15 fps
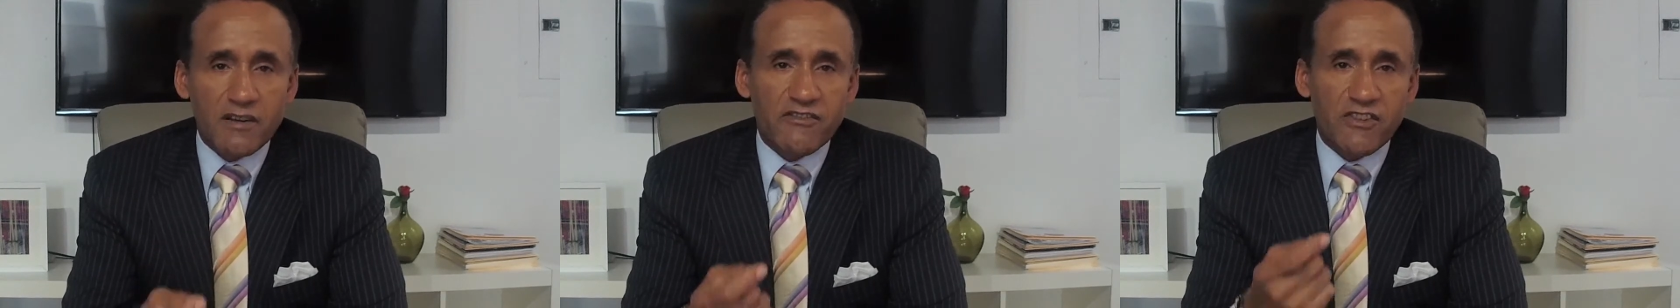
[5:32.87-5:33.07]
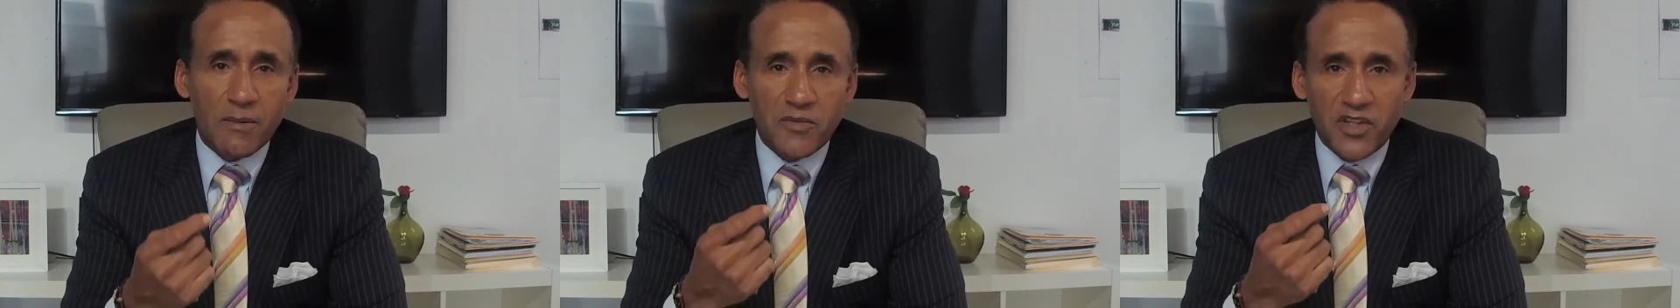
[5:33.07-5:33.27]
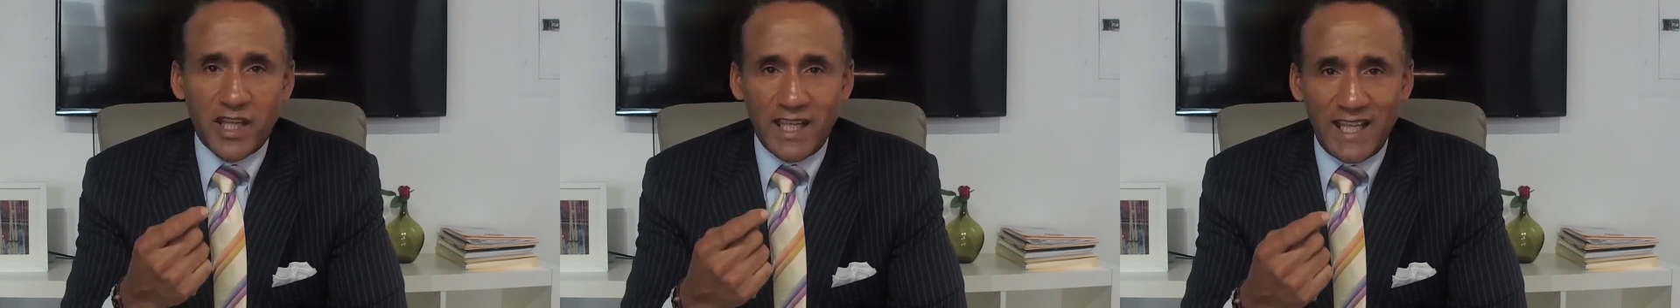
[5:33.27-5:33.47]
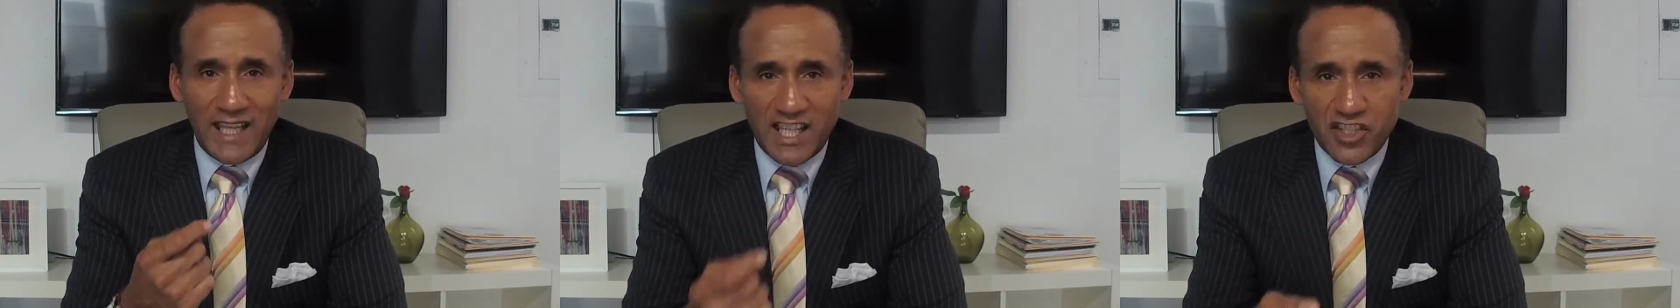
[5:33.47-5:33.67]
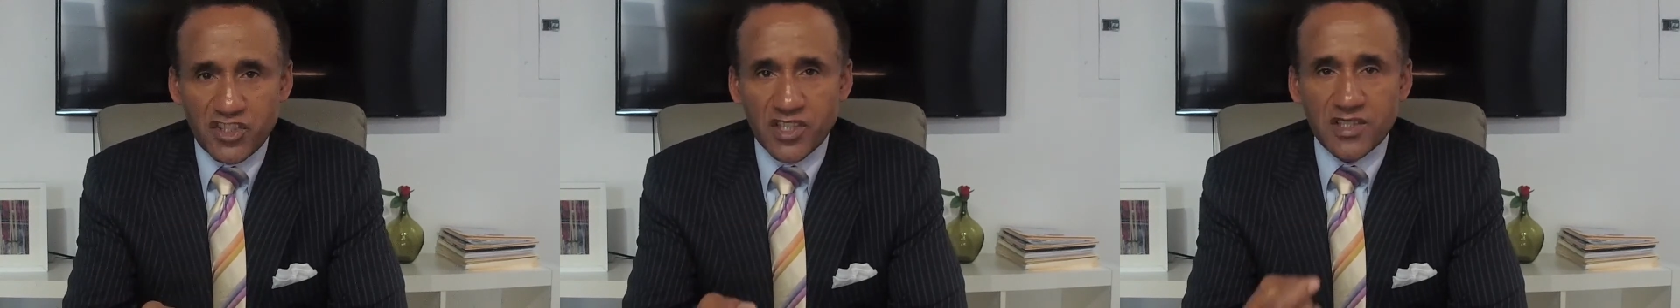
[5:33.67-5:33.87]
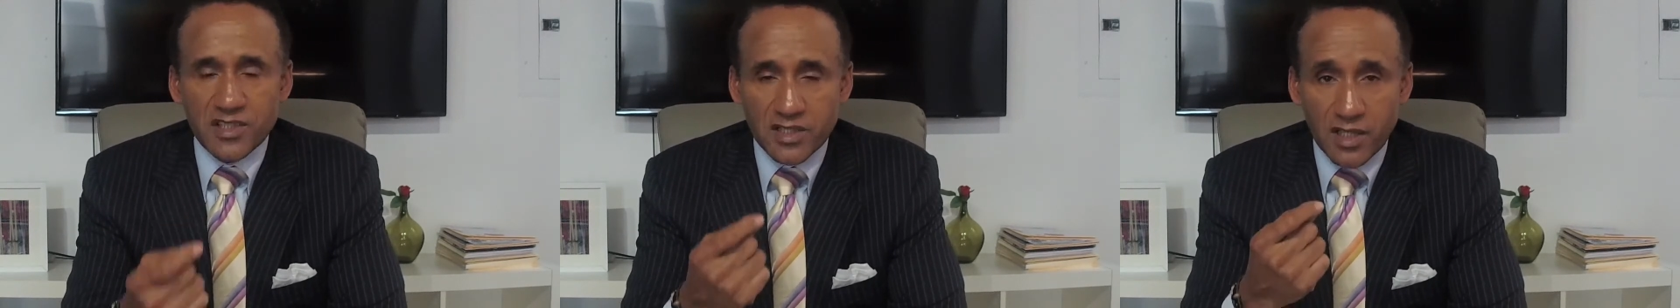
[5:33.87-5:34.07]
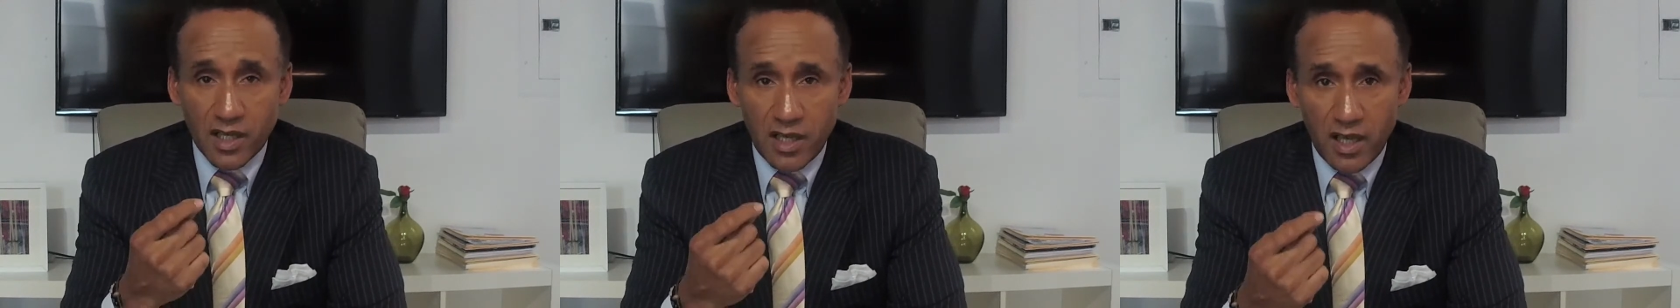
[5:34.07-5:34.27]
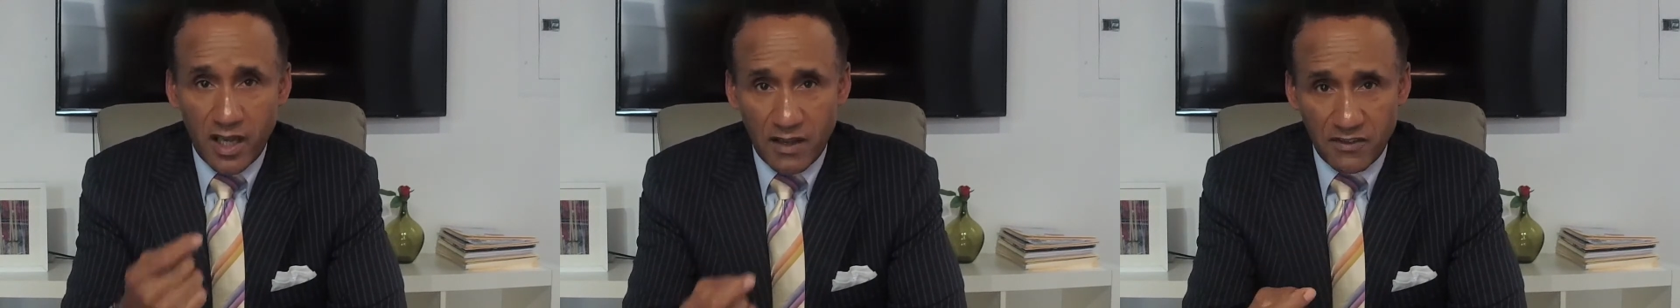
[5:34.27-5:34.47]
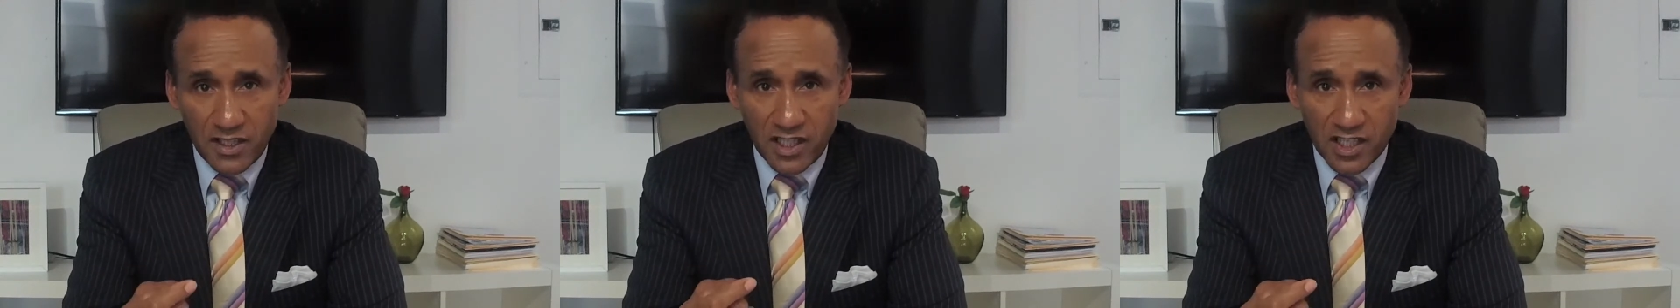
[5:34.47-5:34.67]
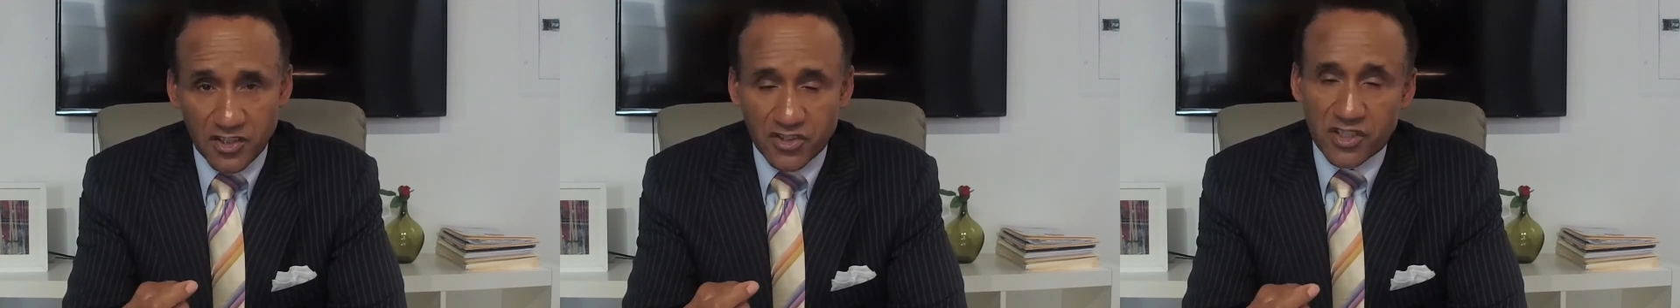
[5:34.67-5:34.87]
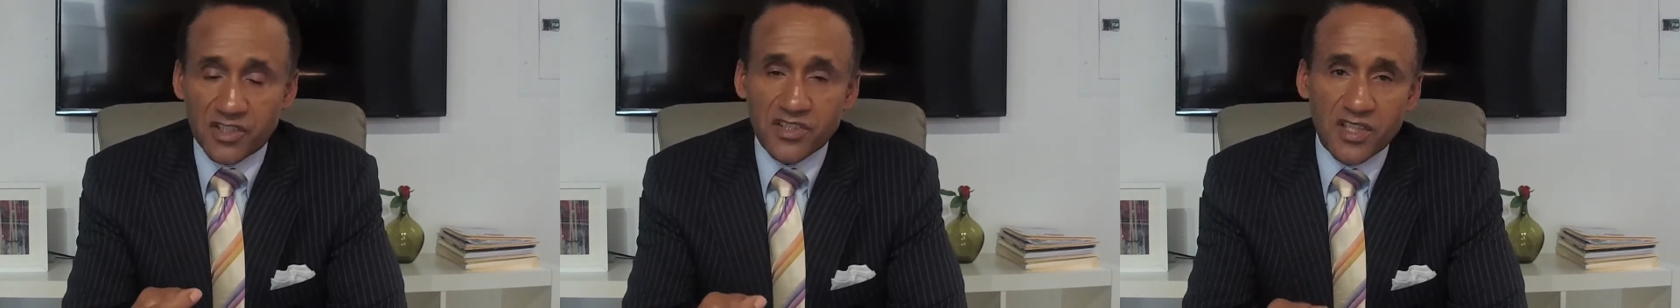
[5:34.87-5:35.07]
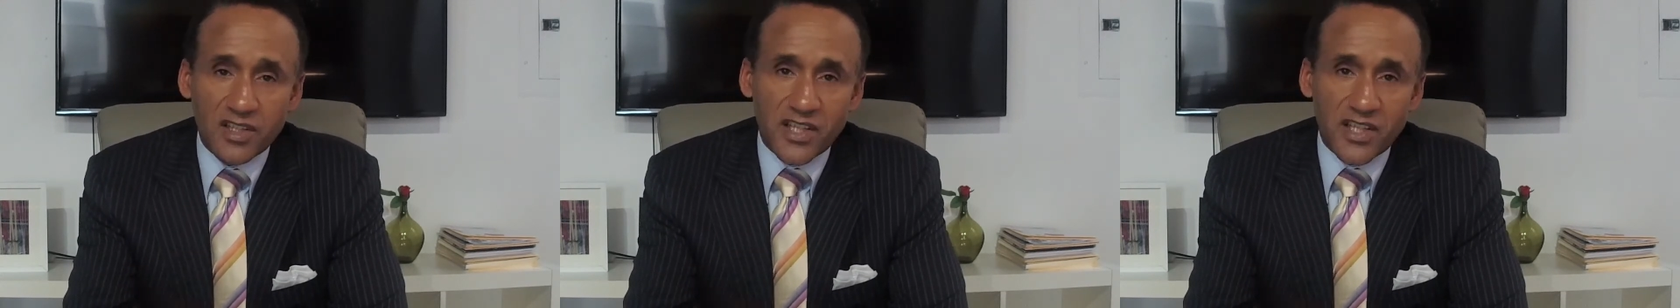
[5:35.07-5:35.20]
from the engines, the heavy engines